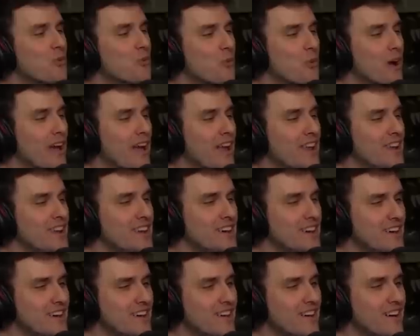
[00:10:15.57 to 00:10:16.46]

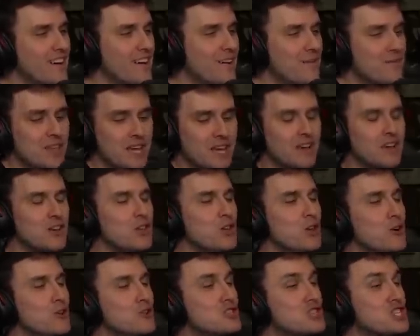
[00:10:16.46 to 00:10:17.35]
when
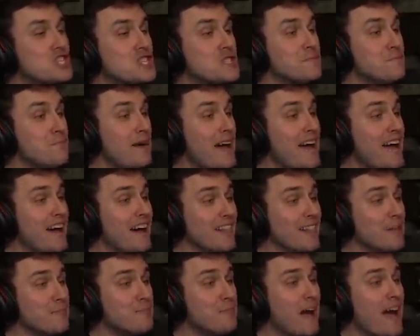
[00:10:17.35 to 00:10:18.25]
you
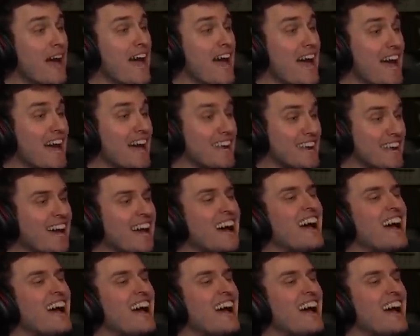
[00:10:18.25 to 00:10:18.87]
smell bad?